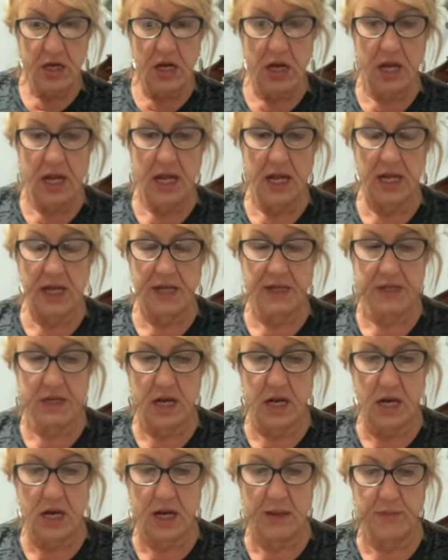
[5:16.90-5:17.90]
And
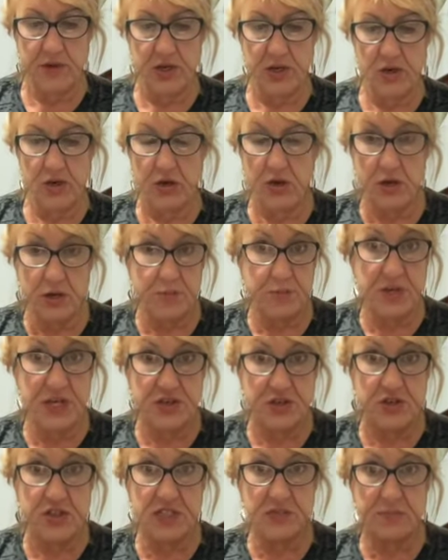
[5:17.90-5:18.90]
you could
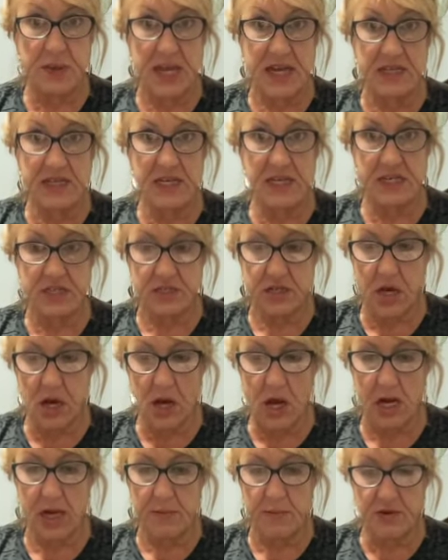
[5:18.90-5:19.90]
be spending
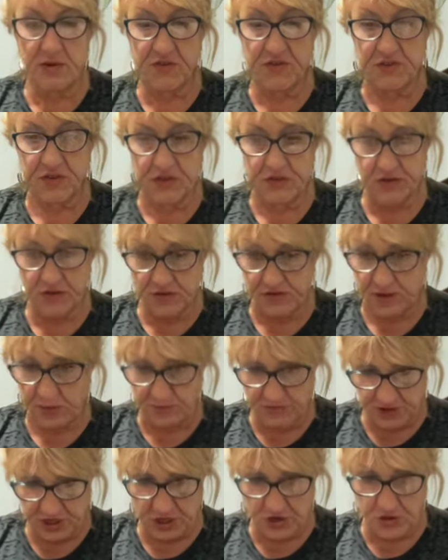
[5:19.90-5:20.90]
time or
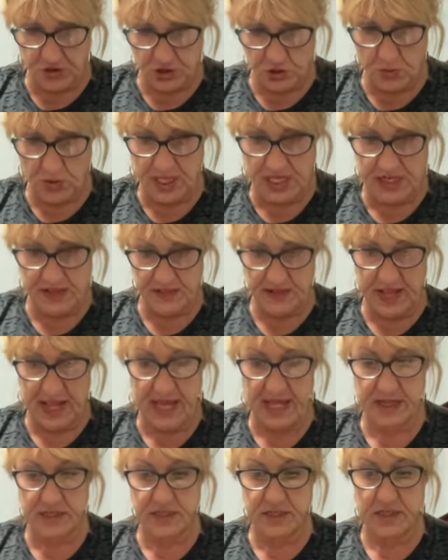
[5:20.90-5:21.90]
something doing
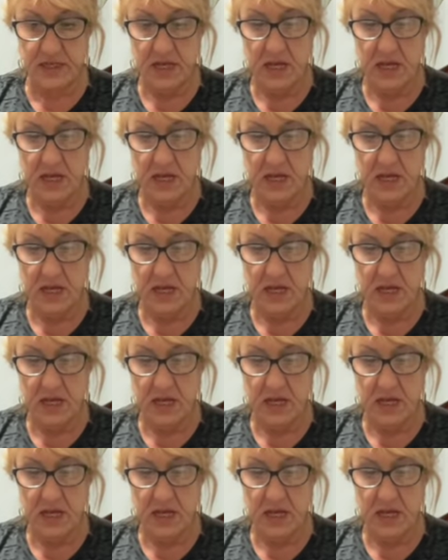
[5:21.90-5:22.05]
that.